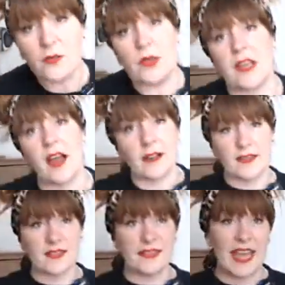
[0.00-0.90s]
What
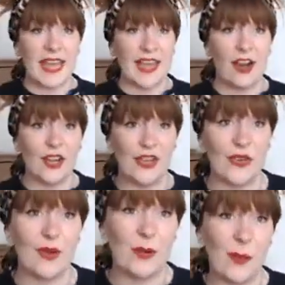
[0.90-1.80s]
times a day are
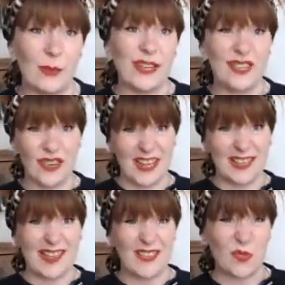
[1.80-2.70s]
you gonna probably drink
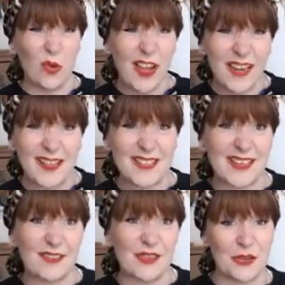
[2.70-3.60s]
a glass of wine
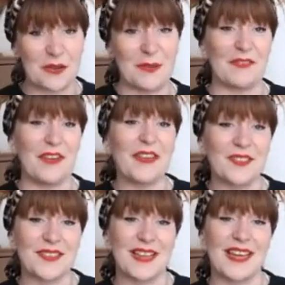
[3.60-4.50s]
instead of do a bit of
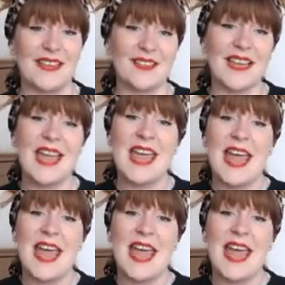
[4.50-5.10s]
exercise?